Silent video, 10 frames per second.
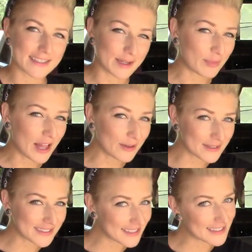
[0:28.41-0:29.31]
The Impala
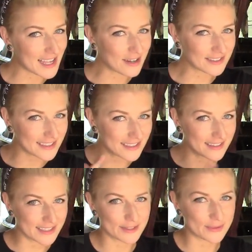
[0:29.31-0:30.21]
was
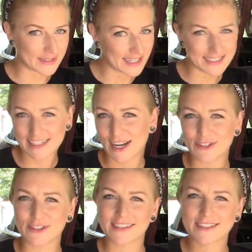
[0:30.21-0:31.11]
$6,000, this was
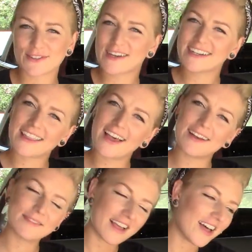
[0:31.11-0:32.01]
$1,800, so I thought,
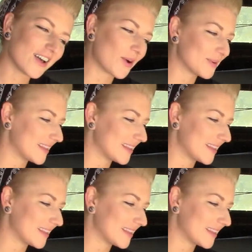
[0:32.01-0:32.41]
I'll go with